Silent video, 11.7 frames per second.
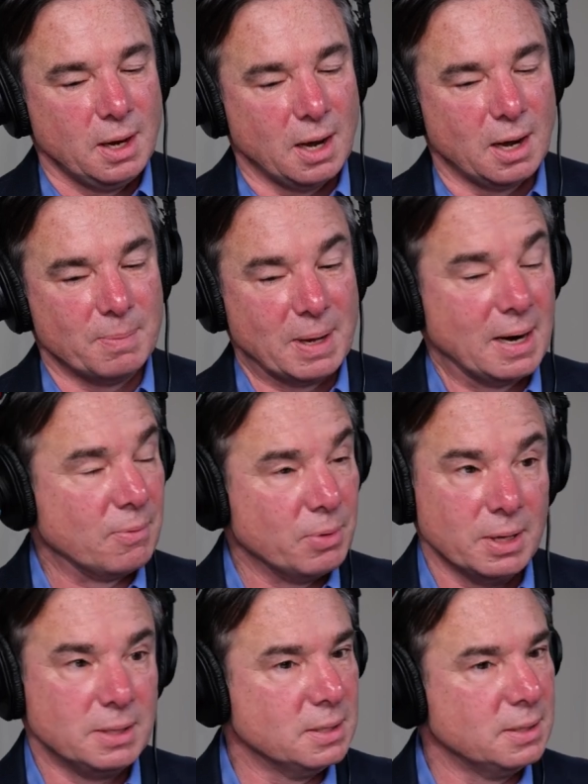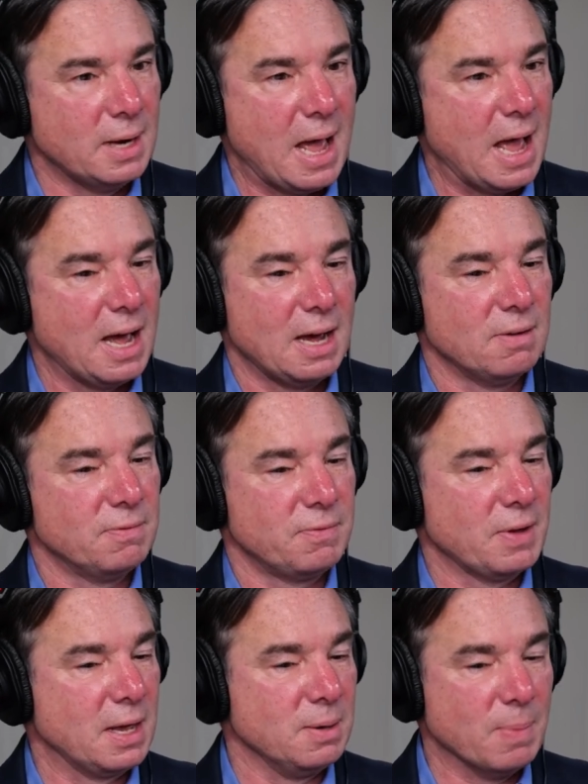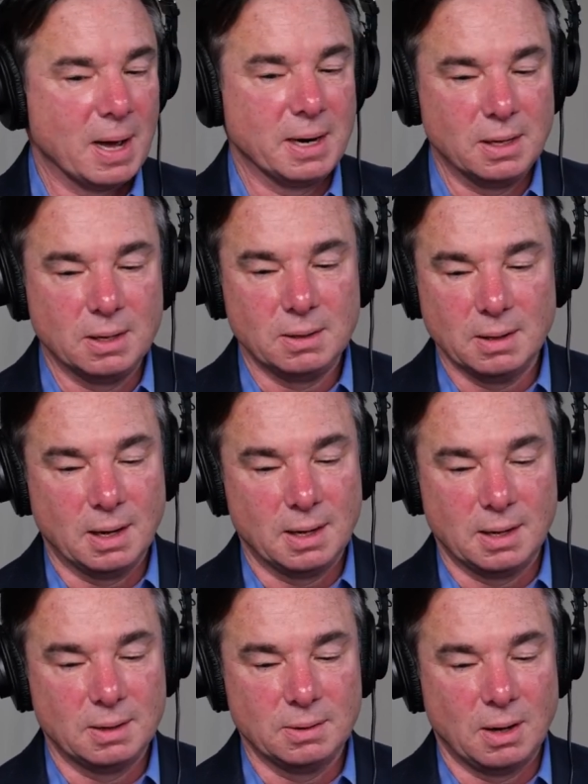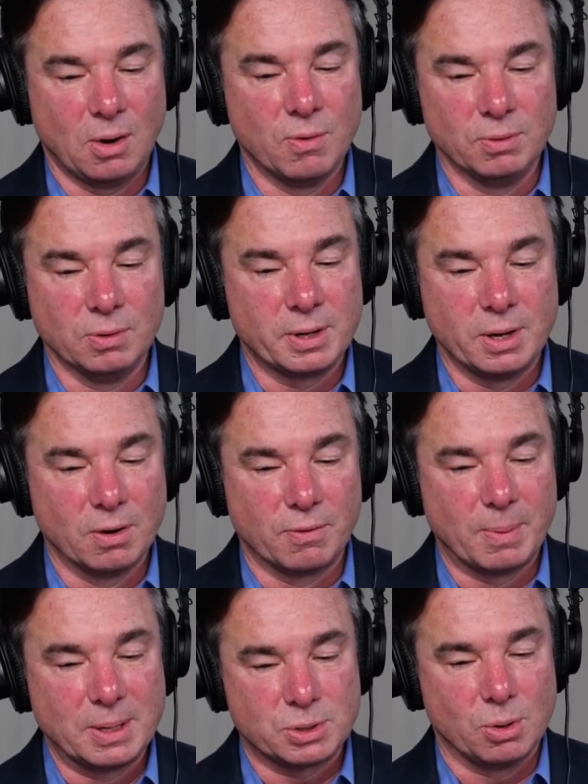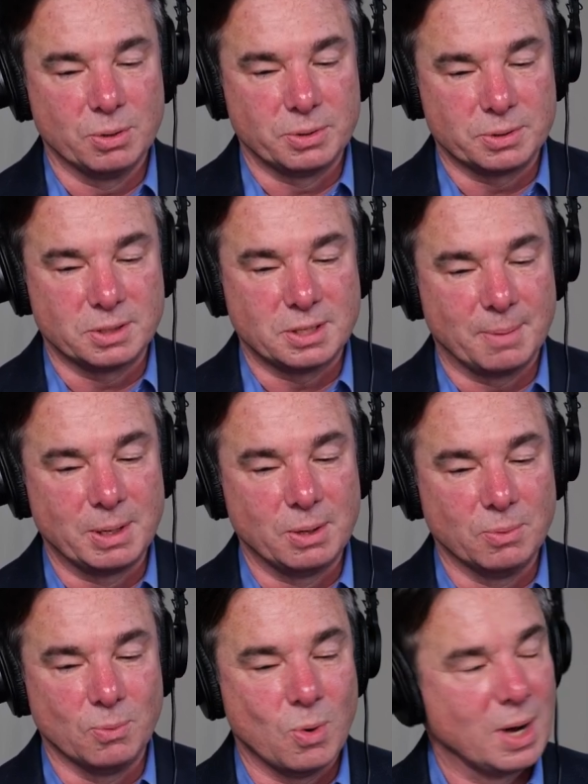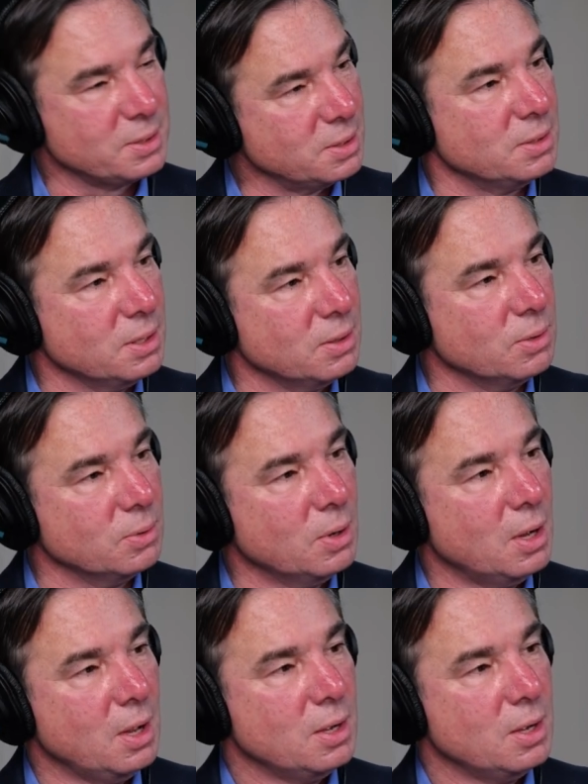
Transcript: And I really didn't have anybody looking over my shoulder to tell me what to do.